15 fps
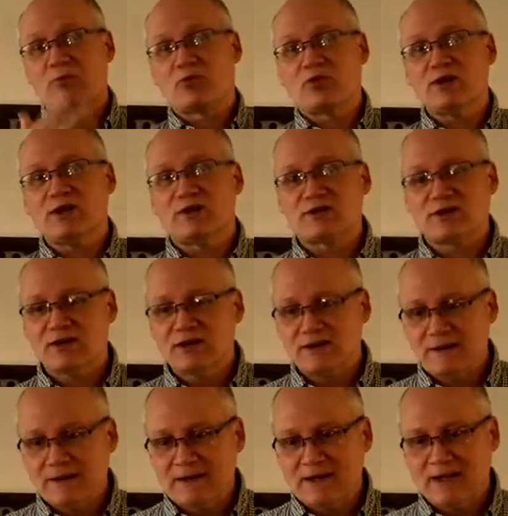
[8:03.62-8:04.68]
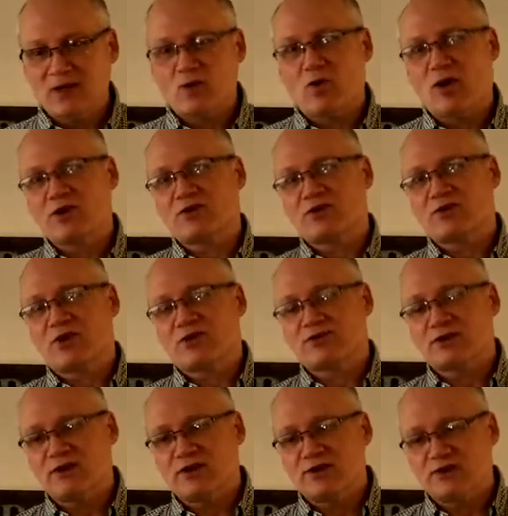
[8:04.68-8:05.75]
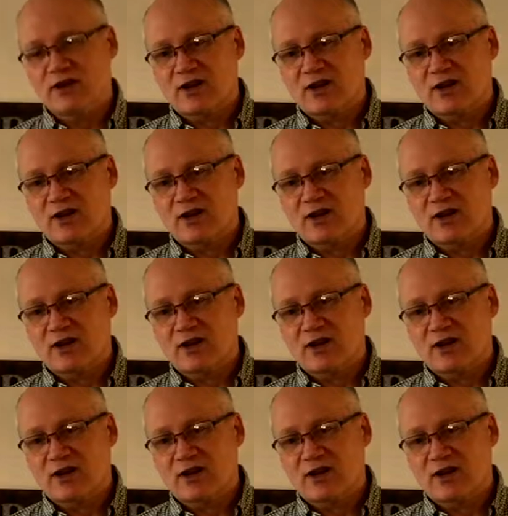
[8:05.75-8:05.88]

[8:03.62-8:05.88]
priest, he washes our sins,